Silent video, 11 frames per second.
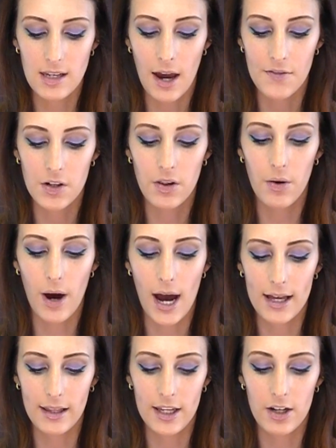Afterglow
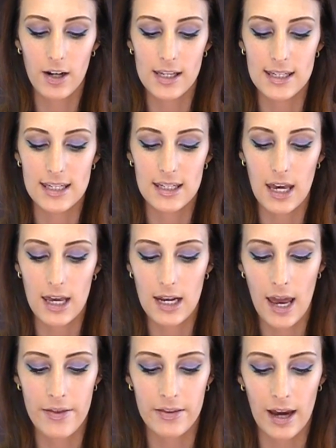Highlighter in Sin,
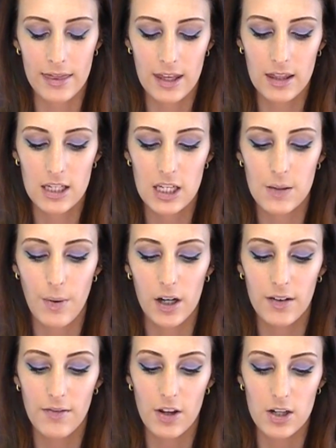and I think this is
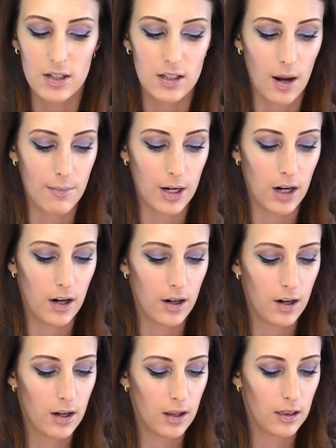part of their summer
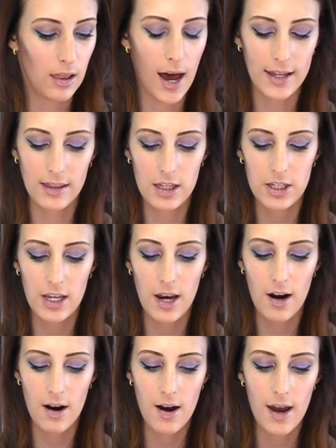line this
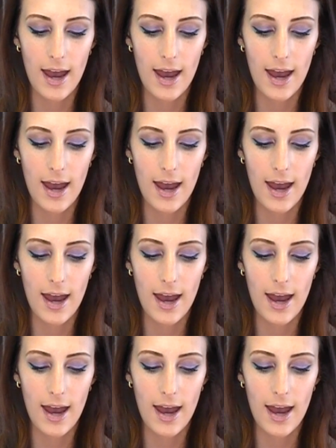year.